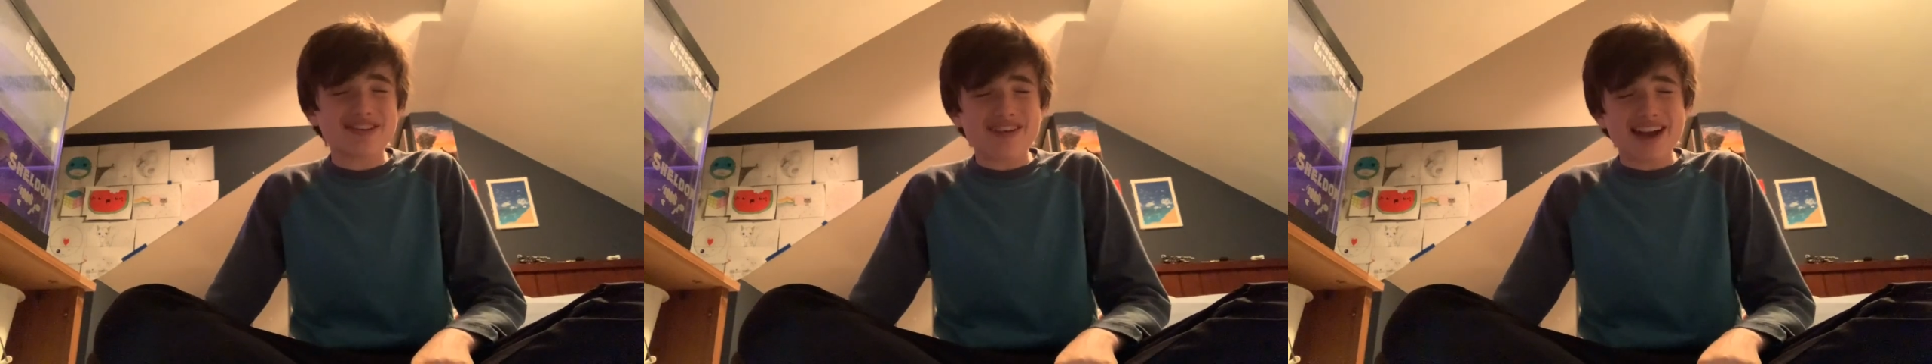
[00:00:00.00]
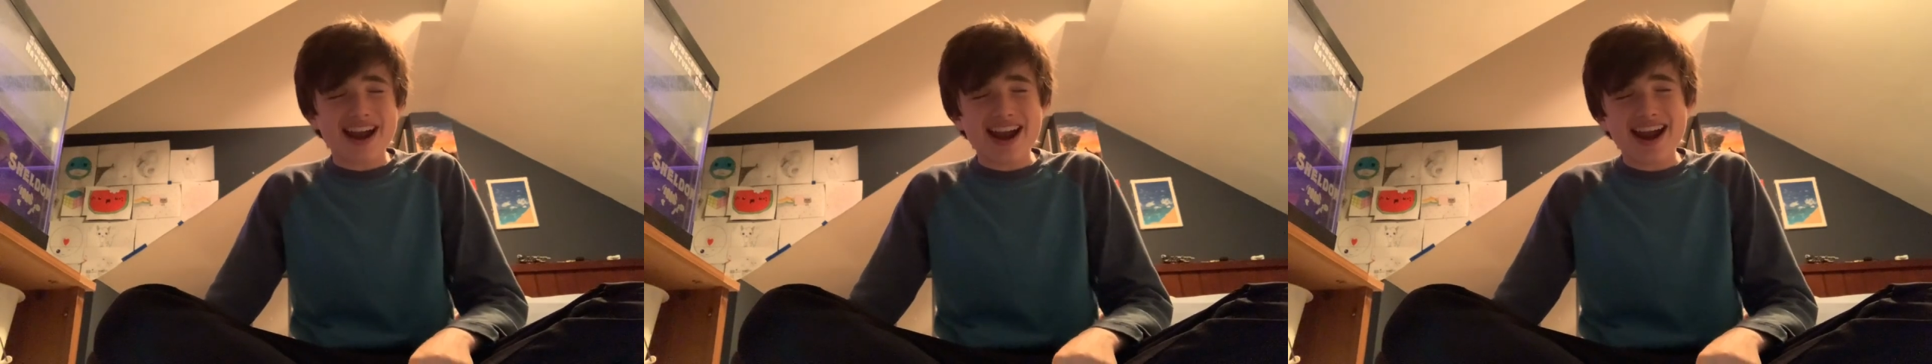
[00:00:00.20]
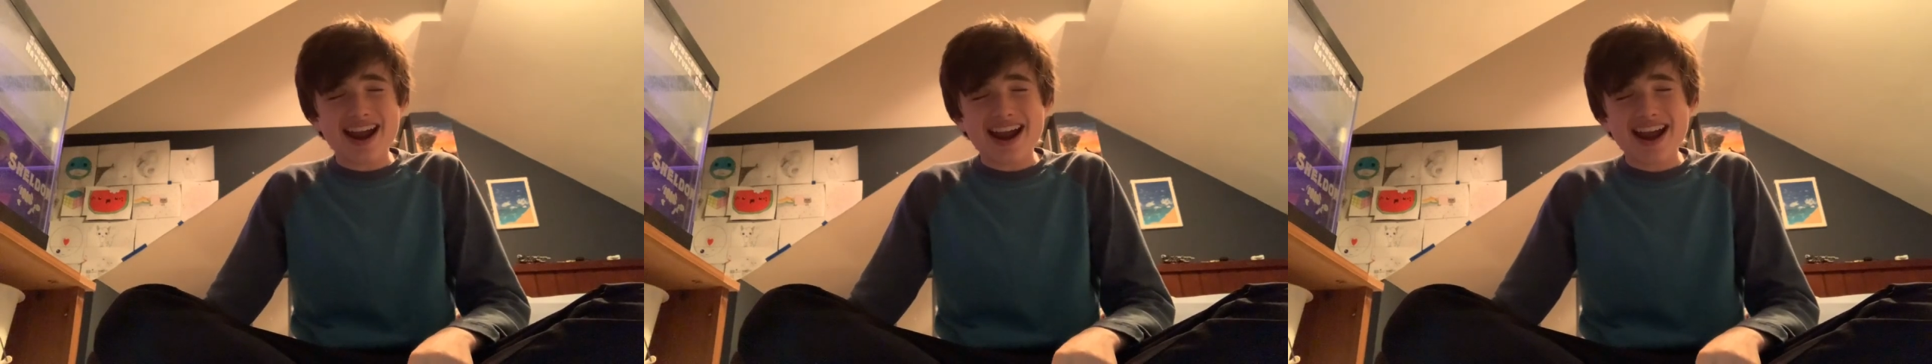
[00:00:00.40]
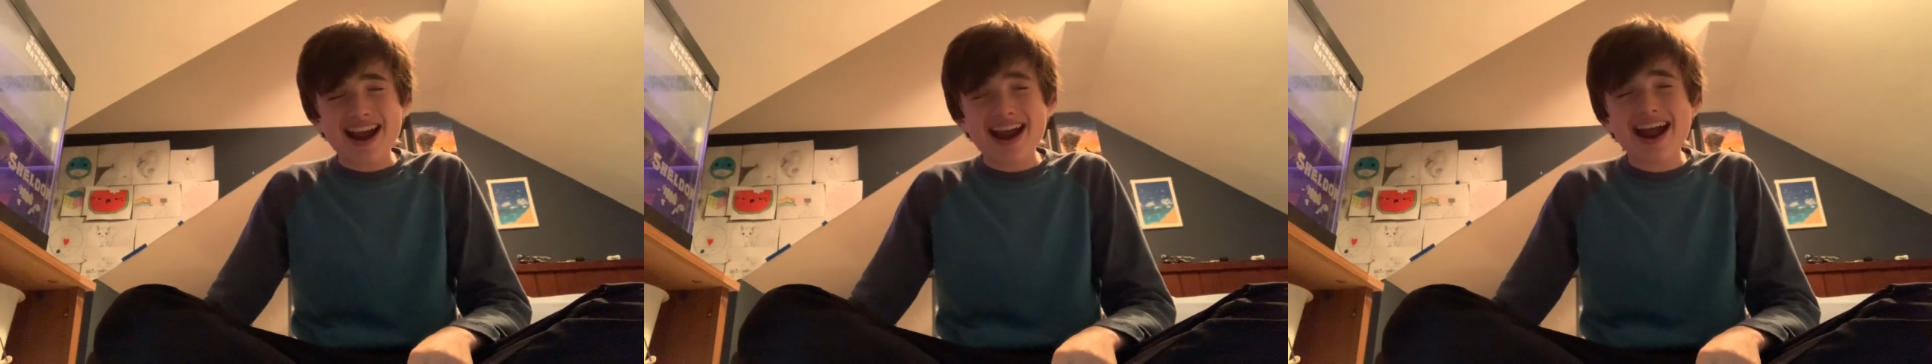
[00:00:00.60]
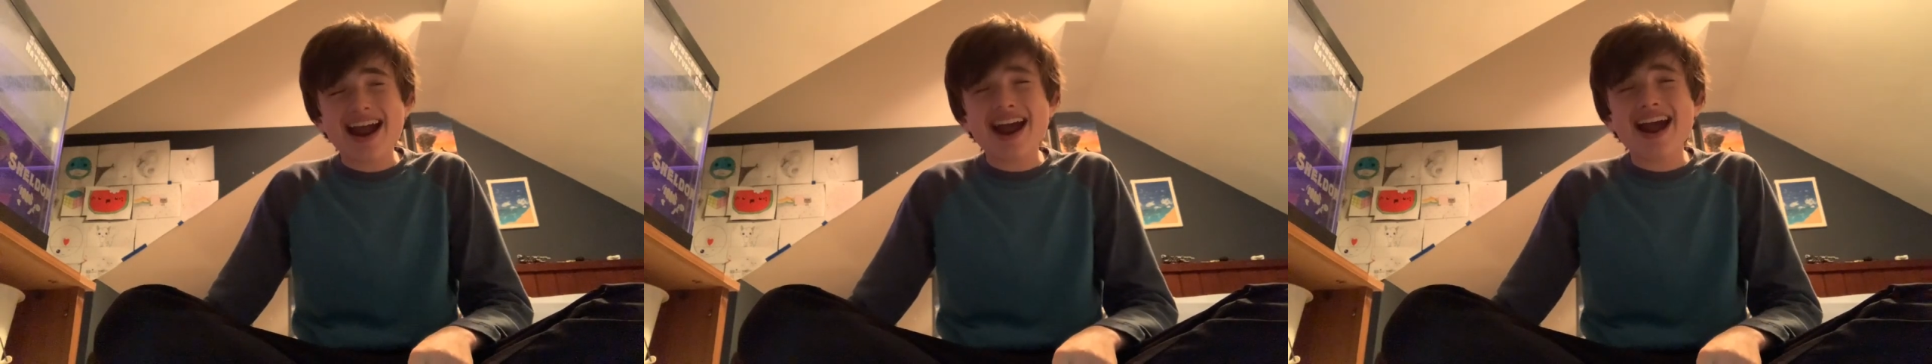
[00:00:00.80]

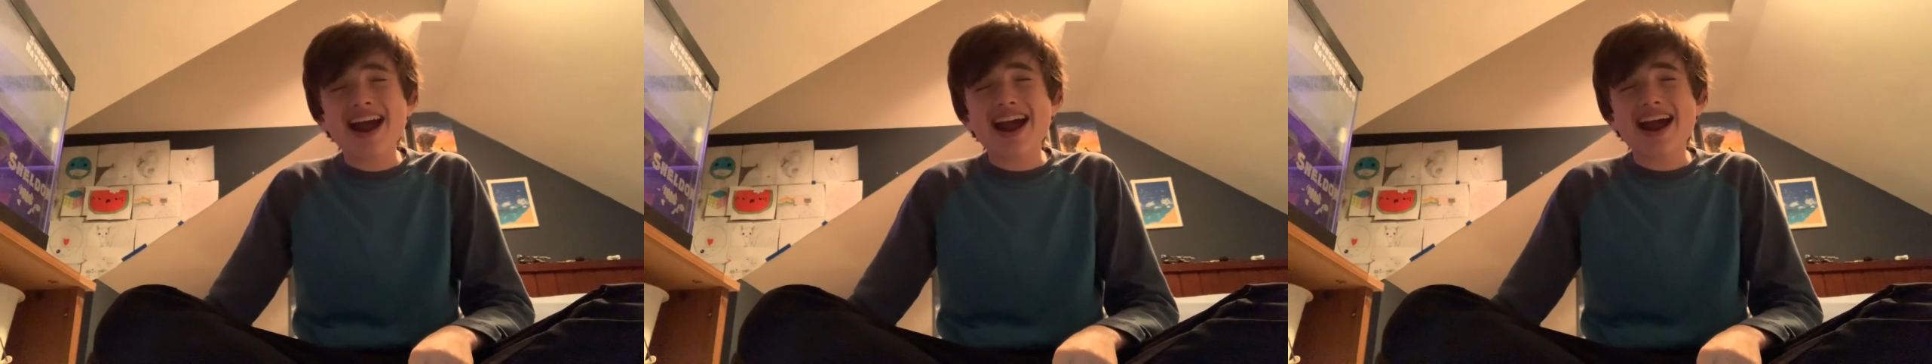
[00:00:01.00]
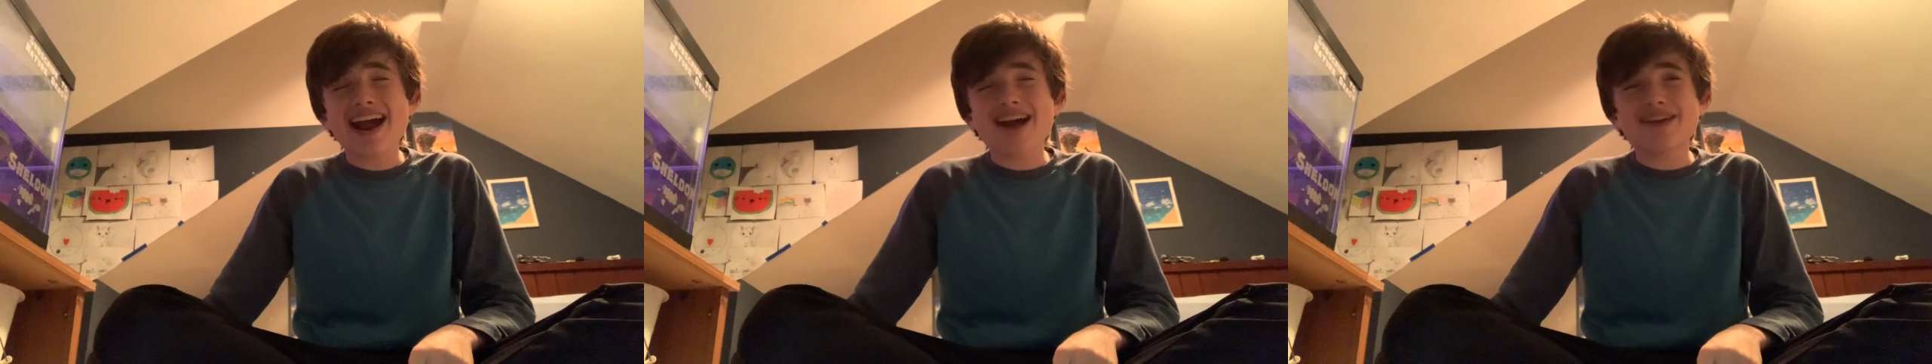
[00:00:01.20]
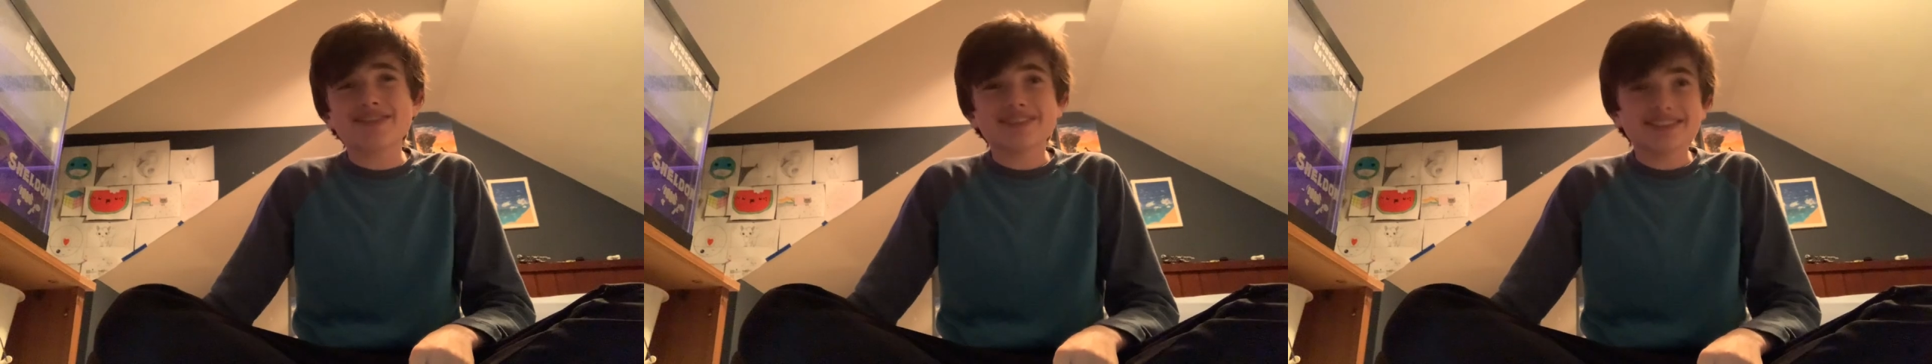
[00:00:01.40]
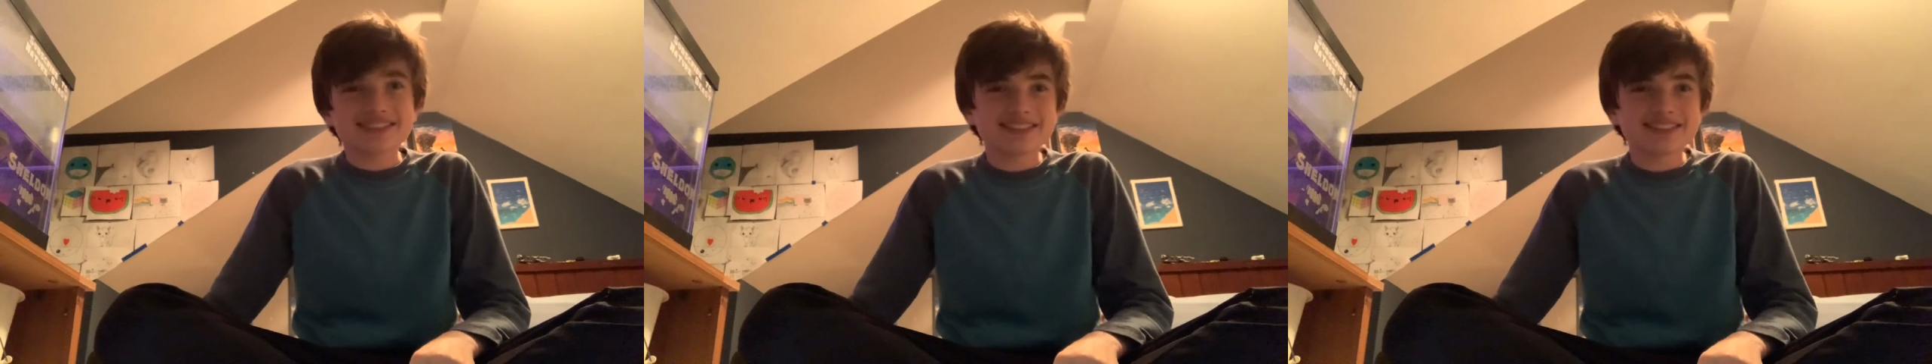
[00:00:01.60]
ground.